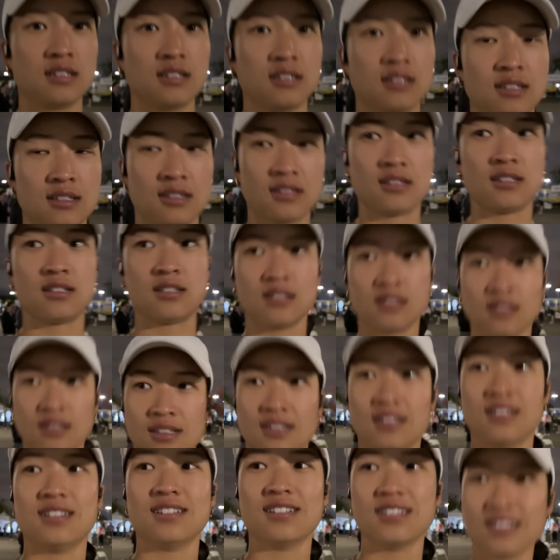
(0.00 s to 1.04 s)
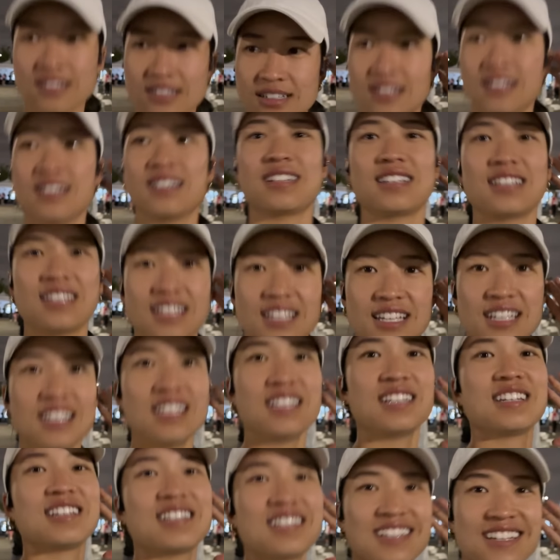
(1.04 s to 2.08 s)
How are you feeling?
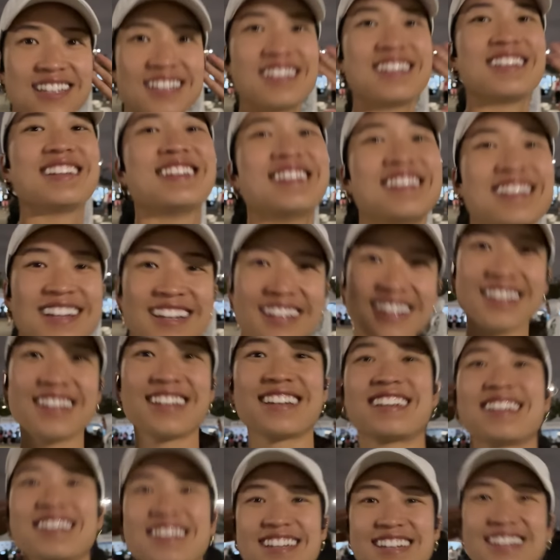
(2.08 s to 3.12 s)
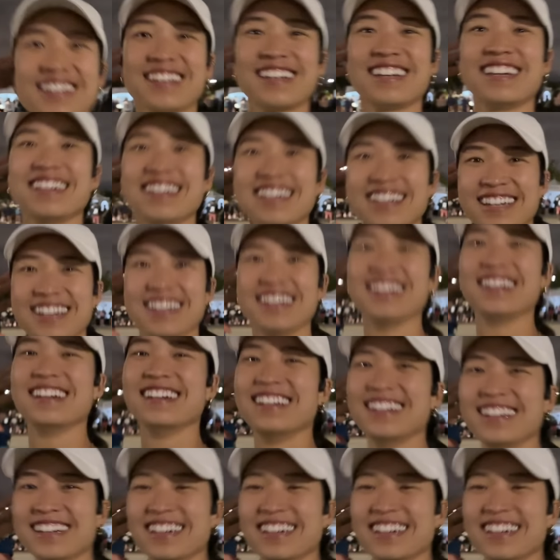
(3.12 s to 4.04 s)
Good. All right, somebody's excited.